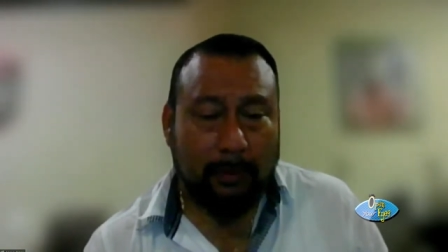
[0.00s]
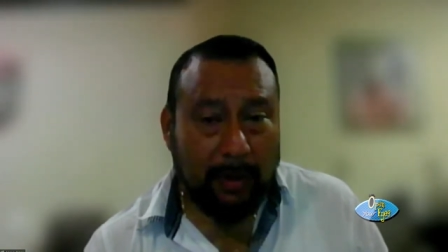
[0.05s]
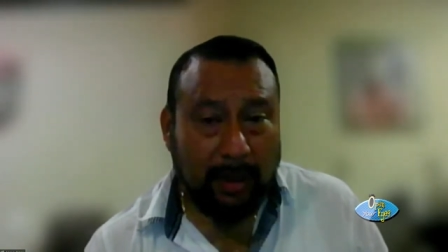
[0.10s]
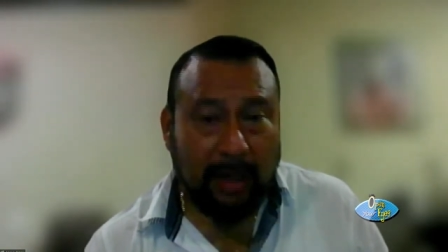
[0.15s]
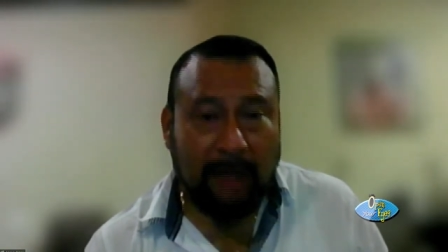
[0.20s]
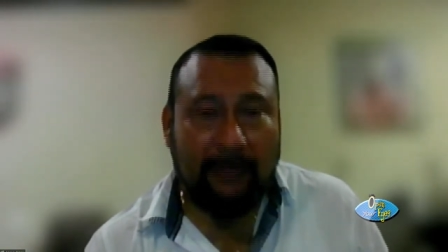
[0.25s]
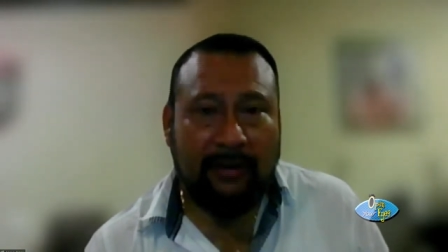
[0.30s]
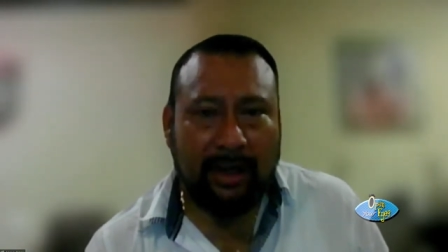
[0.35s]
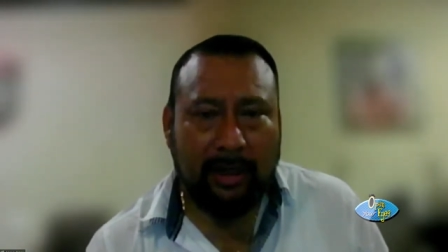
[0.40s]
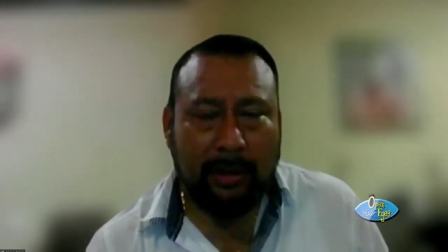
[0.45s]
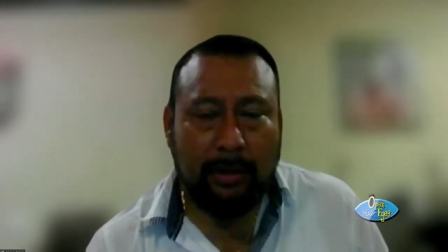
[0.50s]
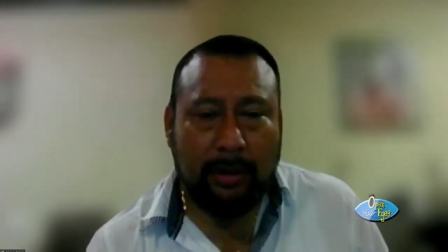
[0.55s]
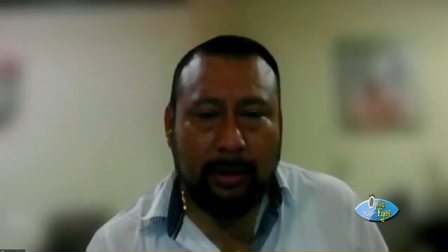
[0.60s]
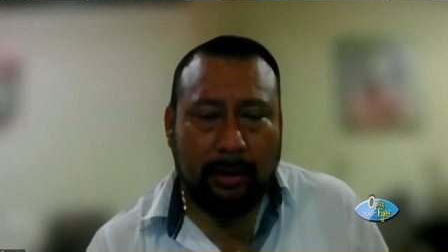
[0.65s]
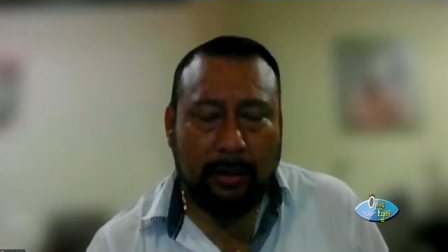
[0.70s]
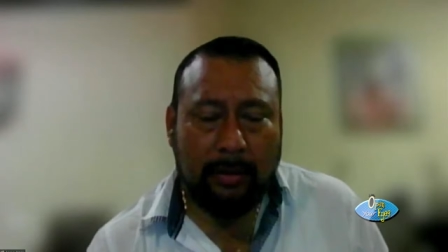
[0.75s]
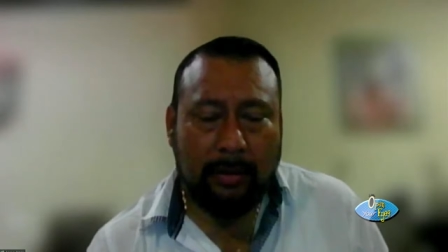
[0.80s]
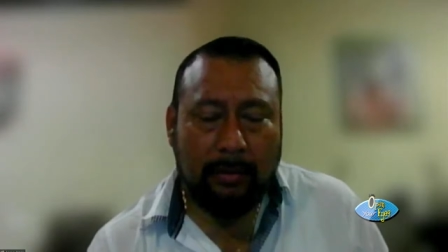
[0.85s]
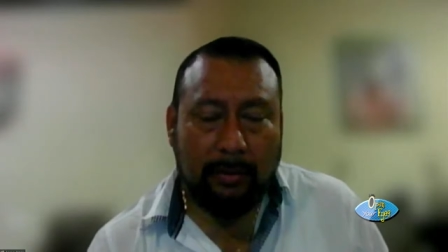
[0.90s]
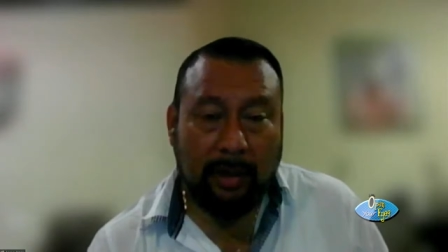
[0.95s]
We have had,
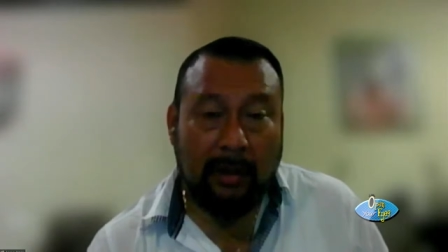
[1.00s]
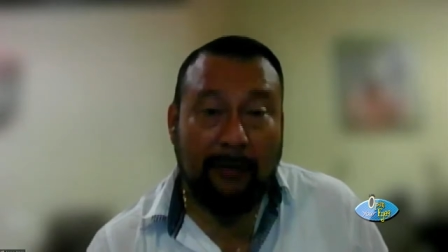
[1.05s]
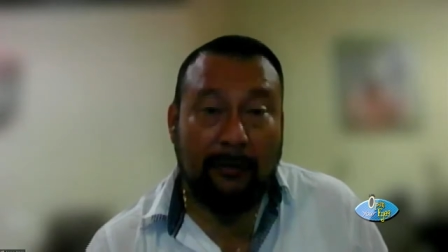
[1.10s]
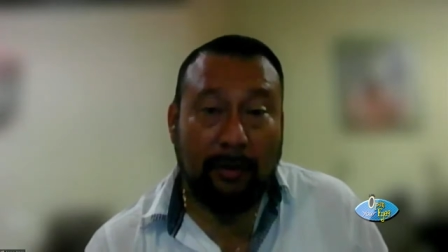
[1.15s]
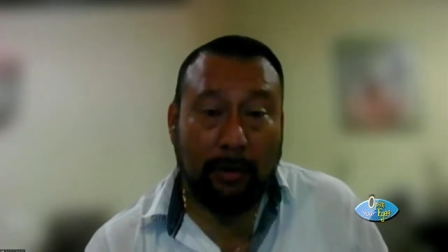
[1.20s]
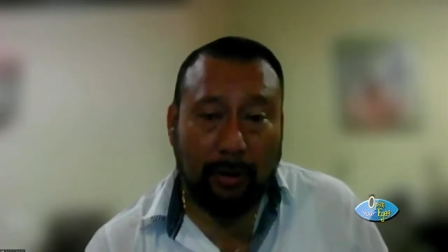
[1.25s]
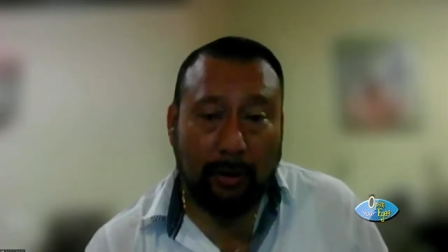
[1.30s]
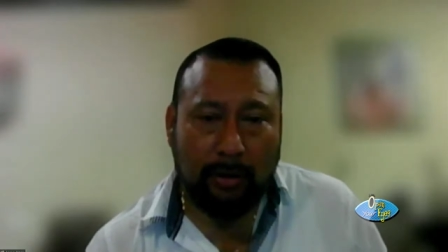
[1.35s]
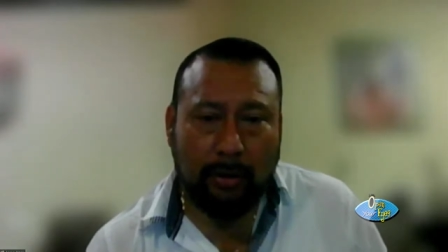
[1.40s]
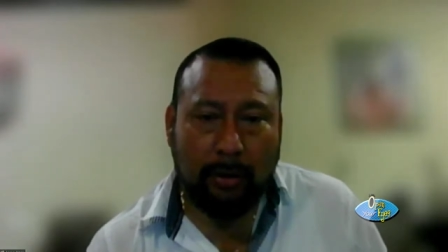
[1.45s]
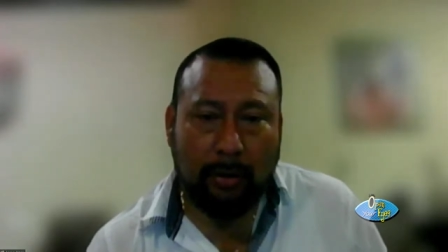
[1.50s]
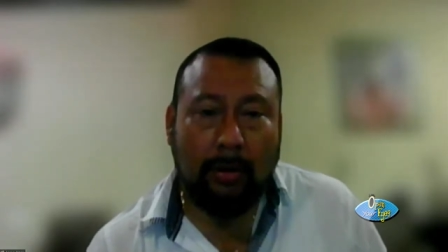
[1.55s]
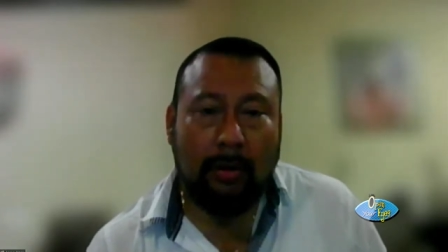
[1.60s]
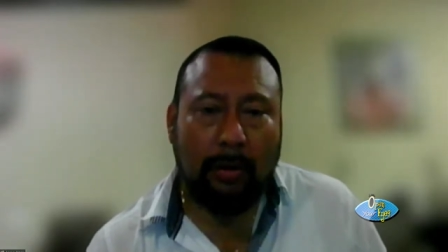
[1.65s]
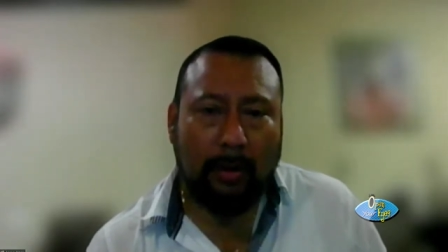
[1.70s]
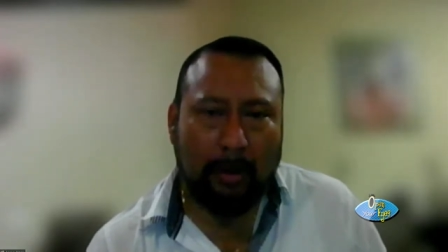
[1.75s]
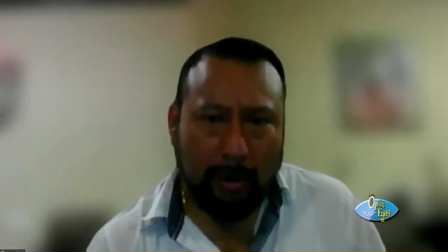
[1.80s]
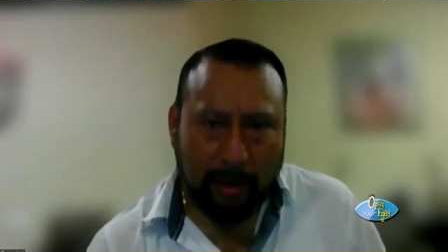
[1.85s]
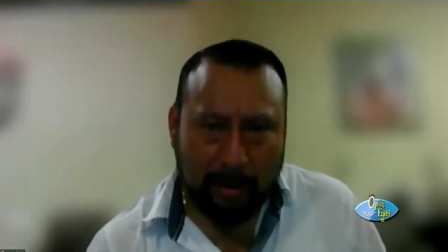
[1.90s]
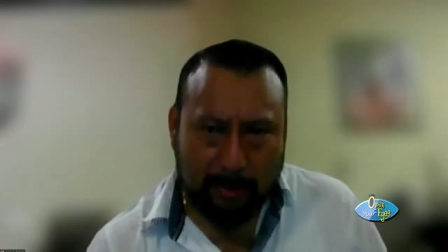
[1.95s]
we have heard
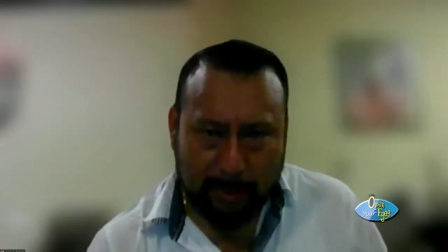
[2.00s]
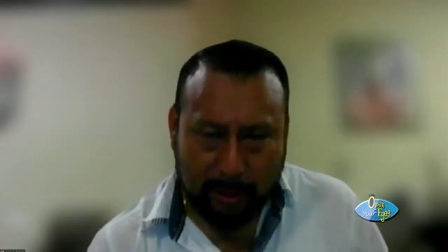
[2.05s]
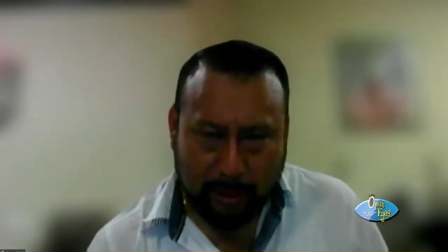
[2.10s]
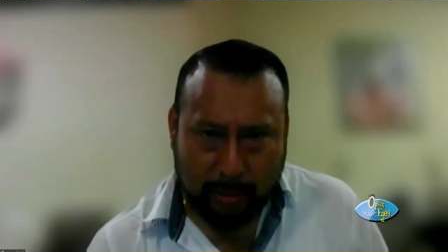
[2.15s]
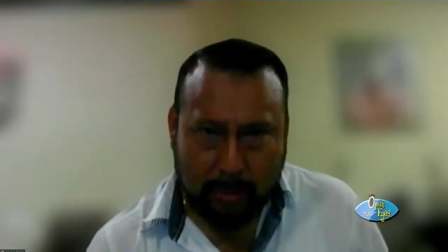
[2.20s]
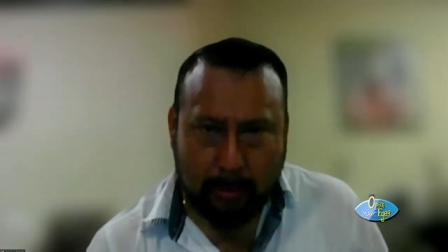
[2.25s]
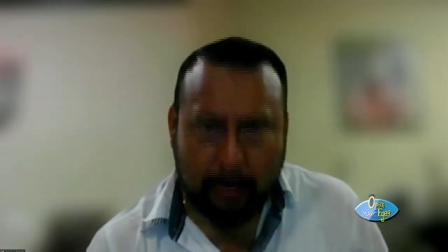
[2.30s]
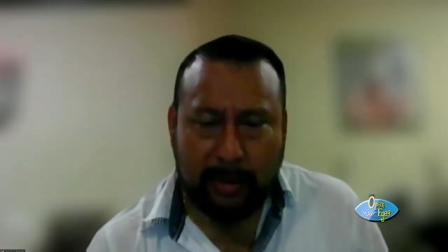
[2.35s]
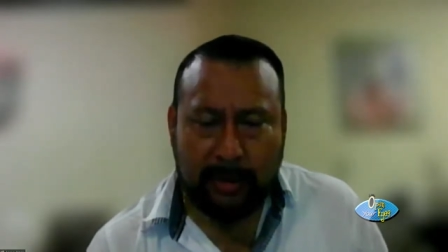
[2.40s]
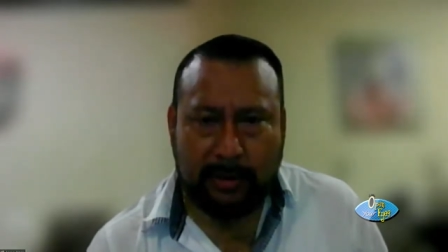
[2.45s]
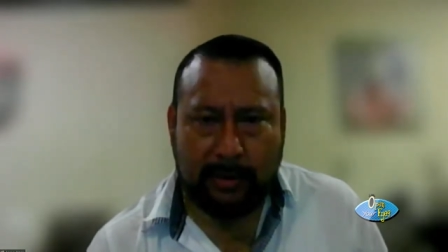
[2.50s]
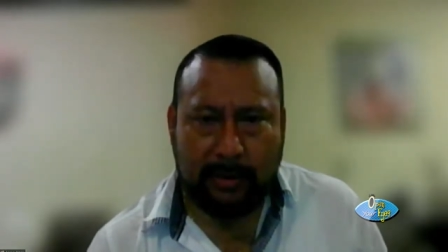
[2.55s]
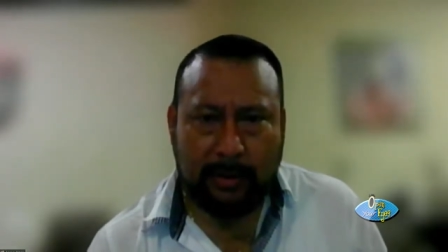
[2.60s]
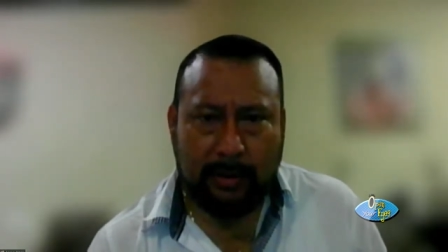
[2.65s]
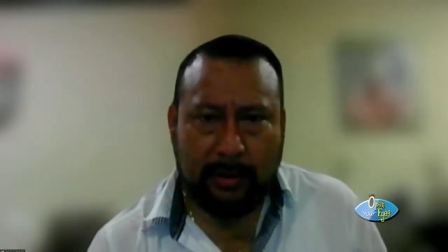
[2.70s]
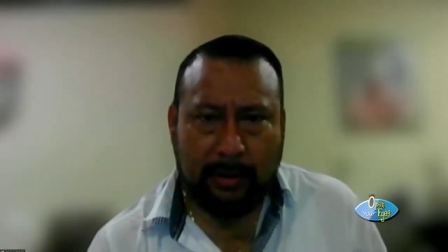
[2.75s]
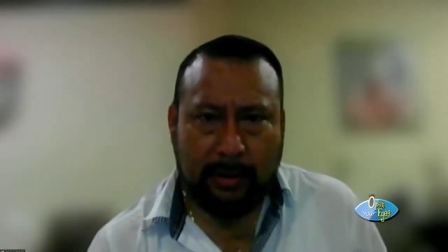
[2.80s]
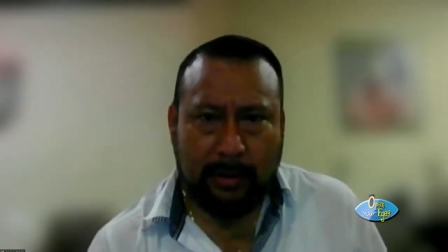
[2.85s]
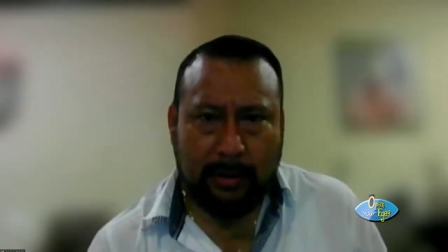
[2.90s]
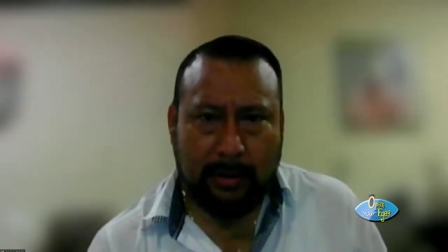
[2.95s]
horrible
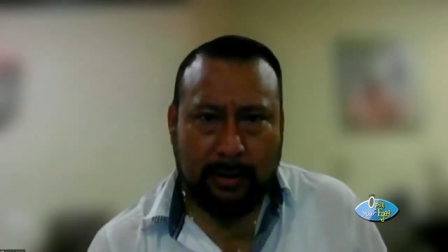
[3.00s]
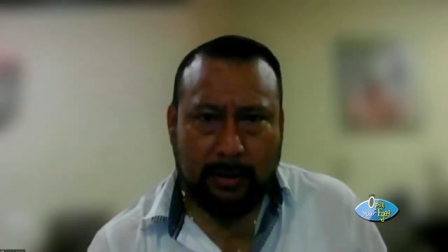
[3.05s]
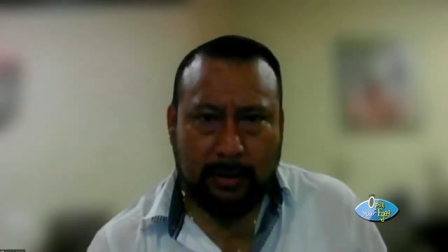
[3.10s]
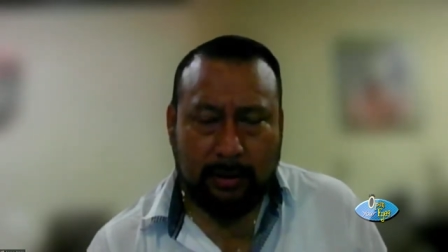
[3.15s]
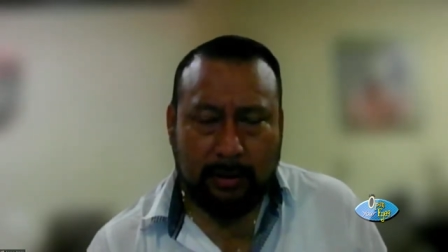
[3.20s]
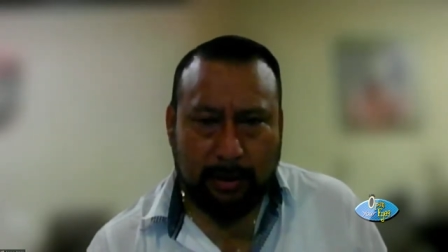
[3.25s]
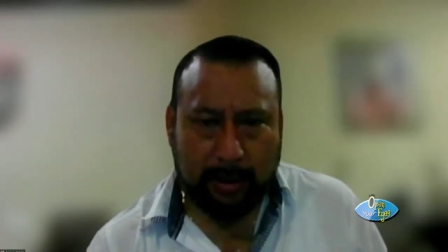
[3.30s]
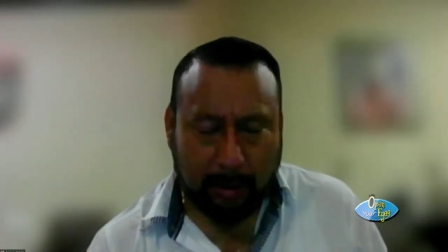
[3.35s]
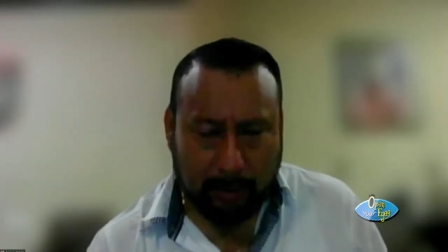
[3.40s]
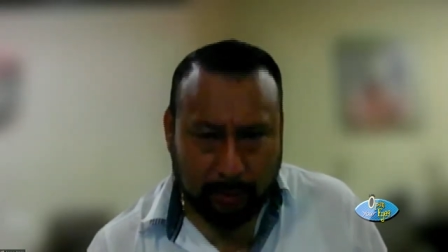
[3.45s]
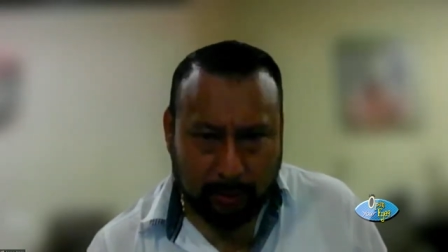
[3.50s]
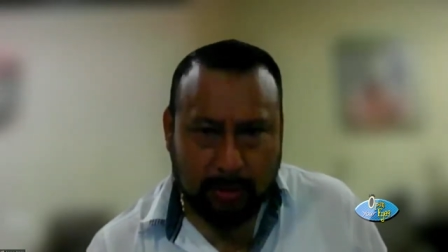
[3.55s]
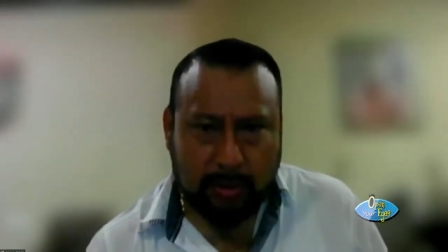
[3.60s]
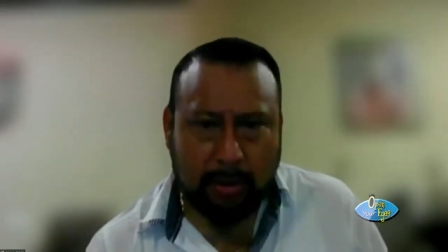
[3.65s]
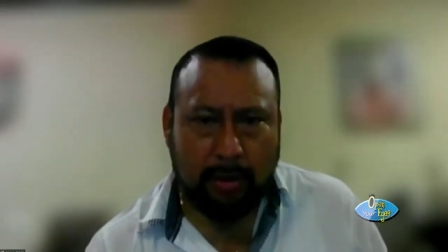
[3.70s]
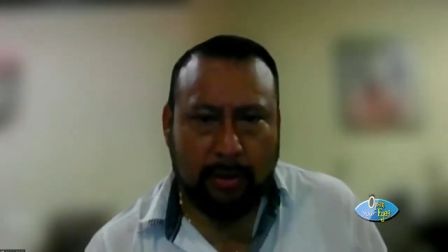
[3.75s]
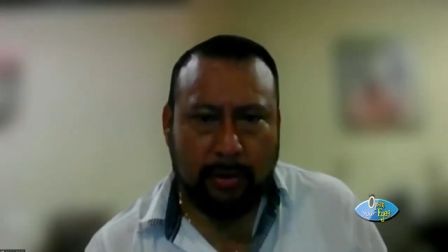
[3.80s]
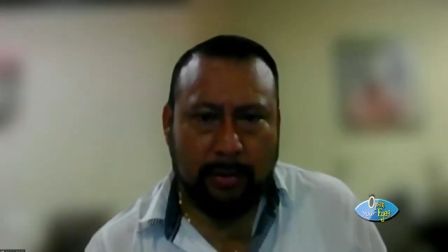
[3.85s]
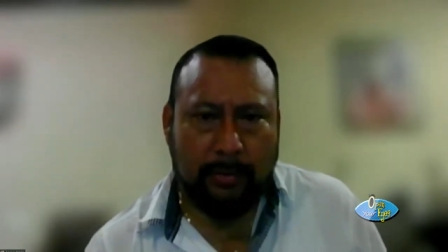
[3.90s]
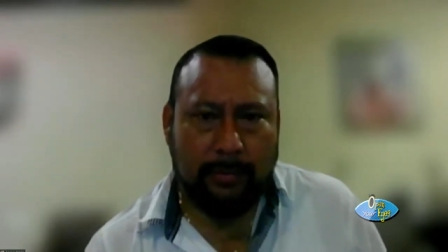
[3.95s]
stories that
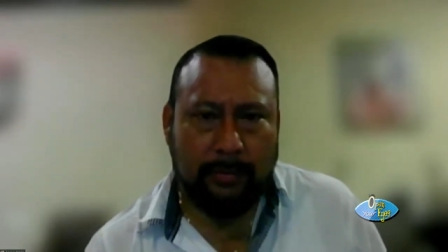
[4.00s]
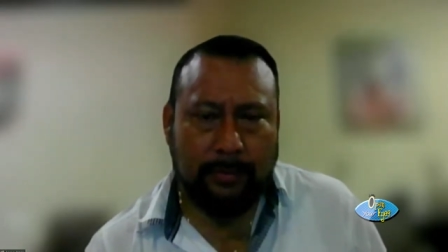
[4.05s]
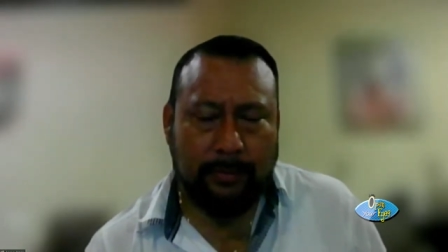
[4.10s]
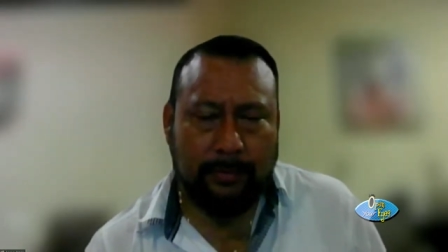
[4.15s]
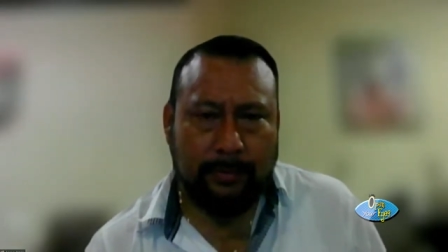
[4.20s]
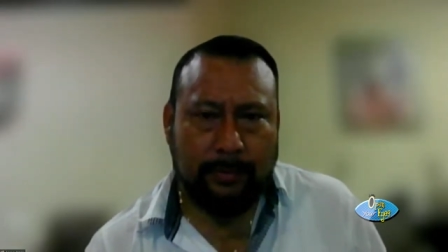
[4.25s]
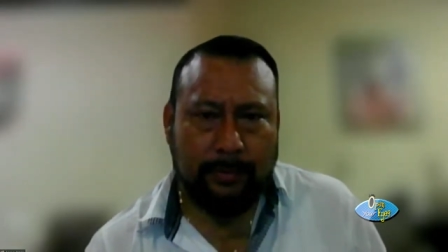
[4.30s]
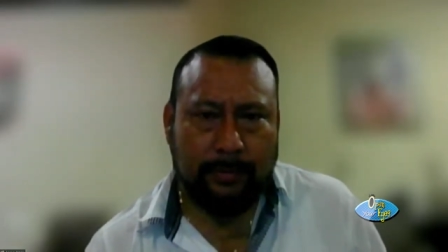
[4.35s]
occur